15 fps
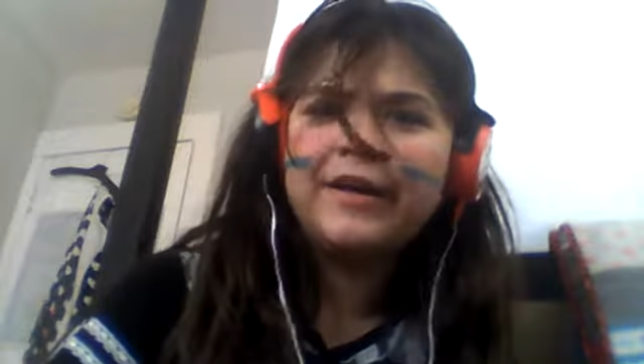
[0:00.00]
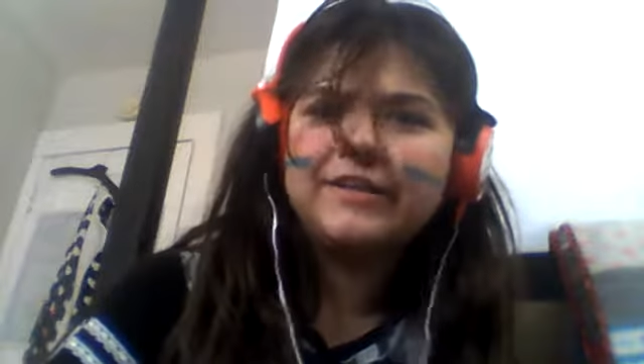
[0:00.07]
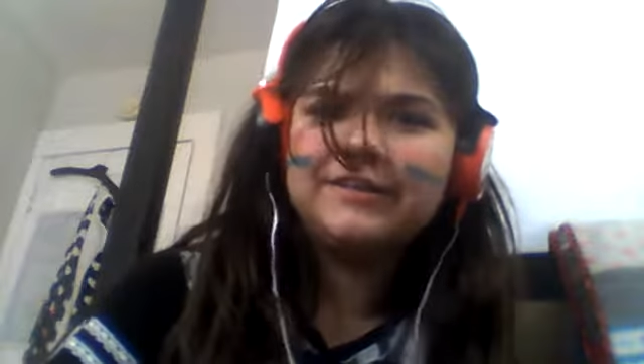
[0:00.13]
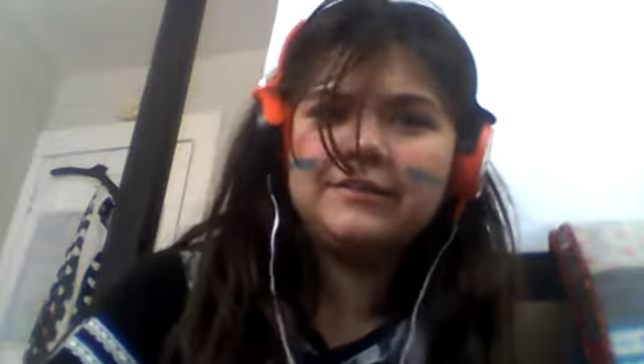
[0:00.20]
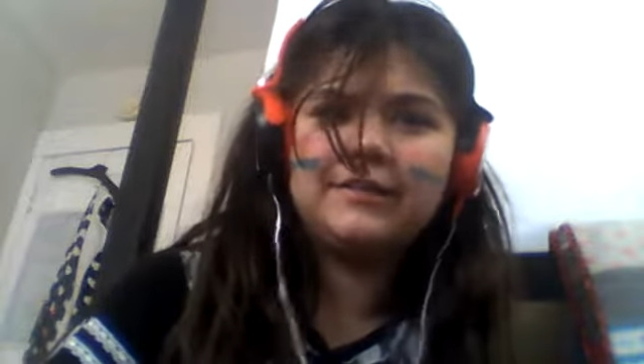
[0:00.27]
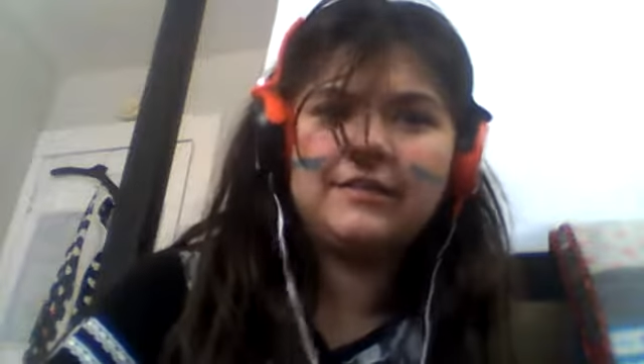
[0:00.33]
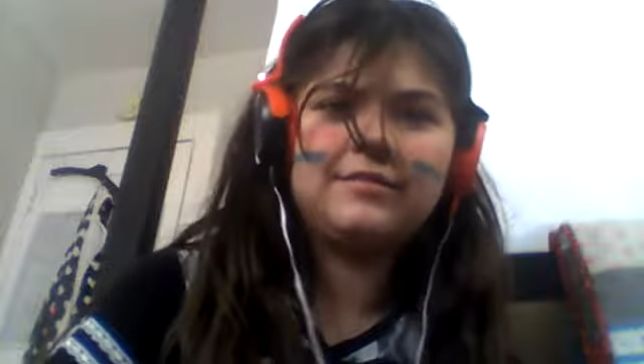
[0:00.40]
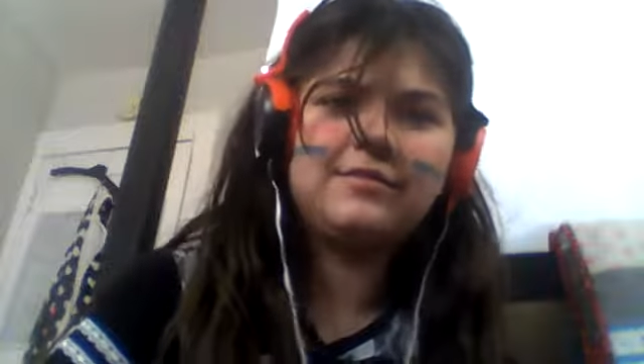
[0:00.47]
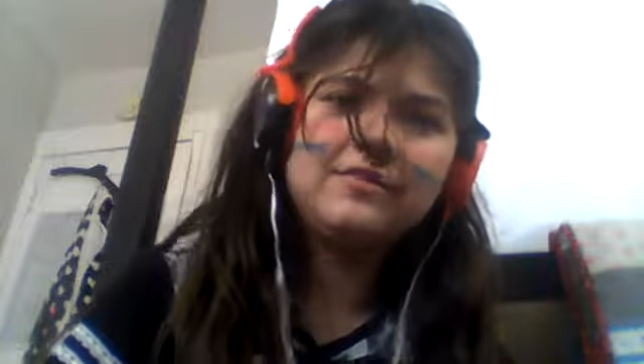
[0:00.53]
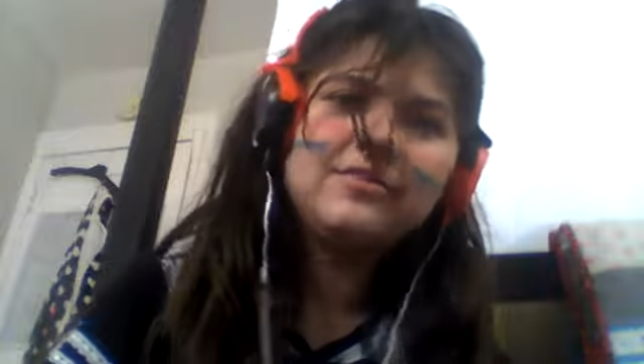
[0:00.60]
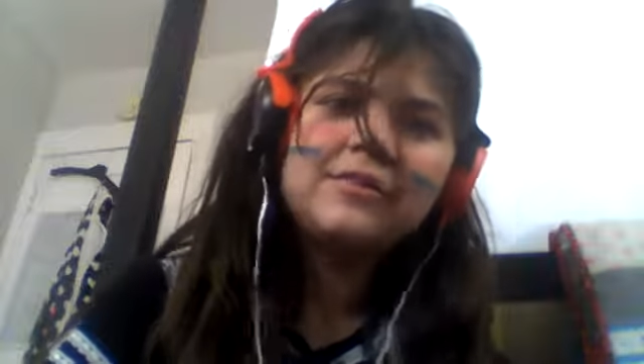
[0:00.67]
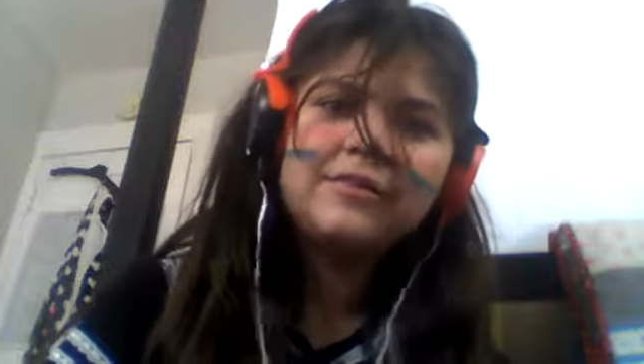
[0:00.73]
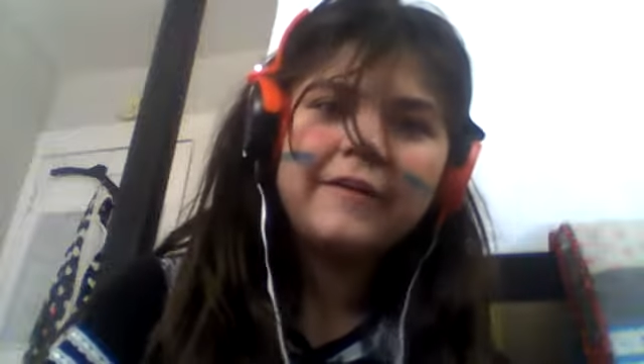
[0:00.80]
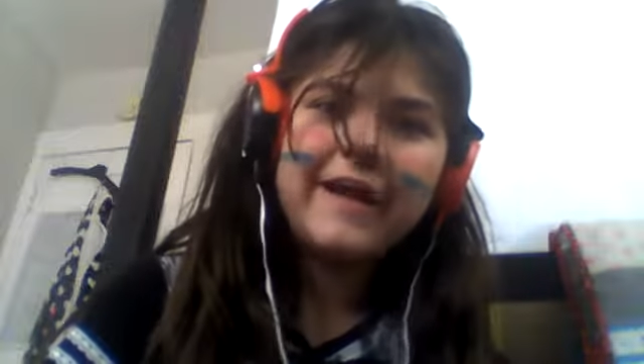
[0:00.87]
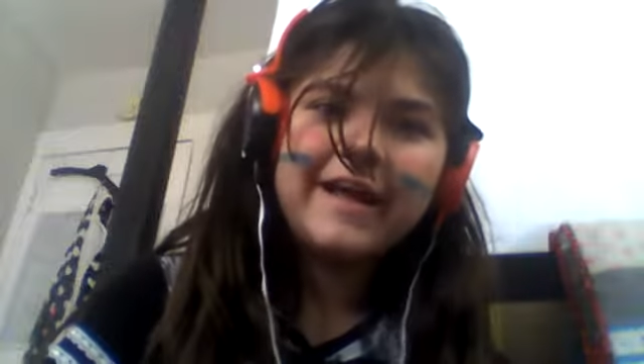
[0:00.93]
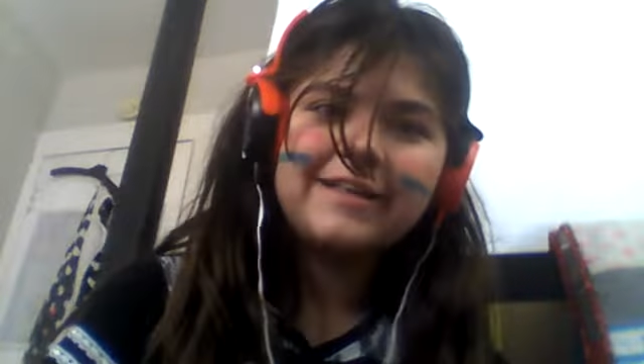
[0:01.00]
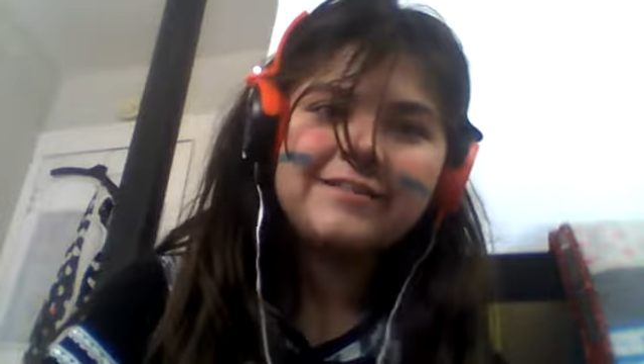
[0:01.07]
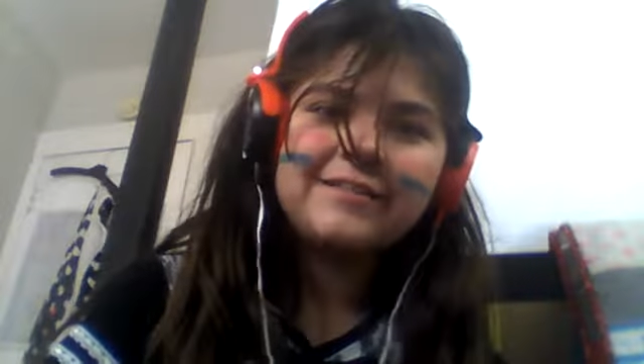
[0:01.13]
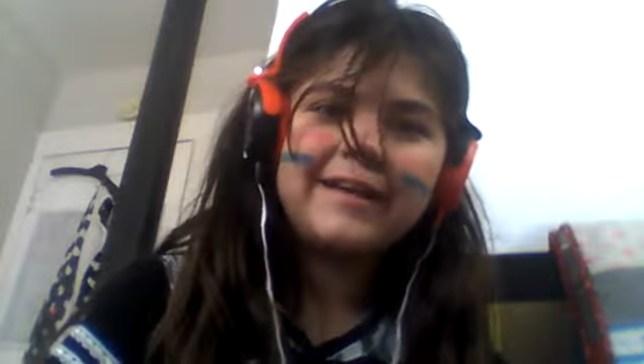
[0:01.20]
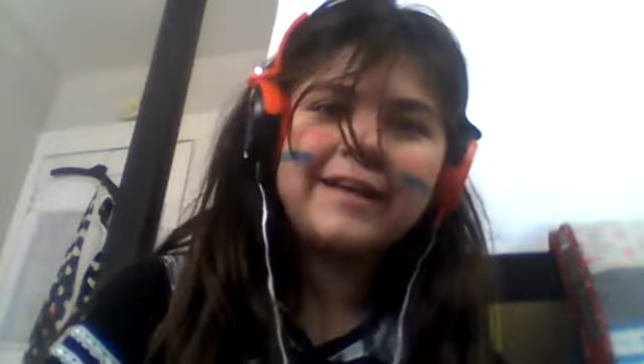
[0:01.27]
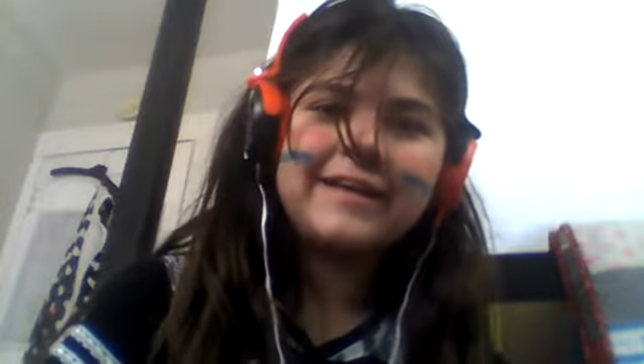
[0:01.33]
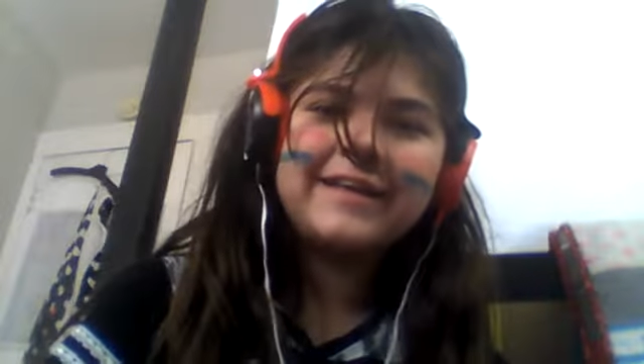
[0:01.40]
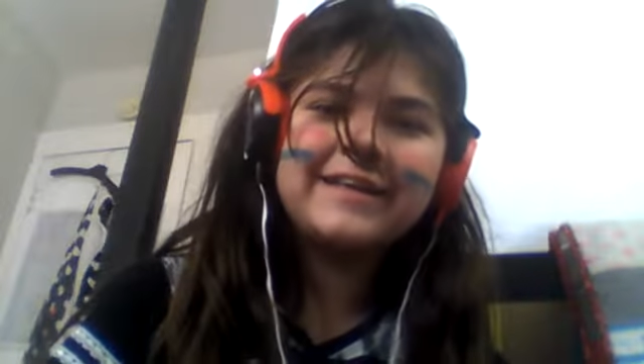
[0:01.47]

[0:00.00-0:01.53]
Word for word: she's a tsundere. so, like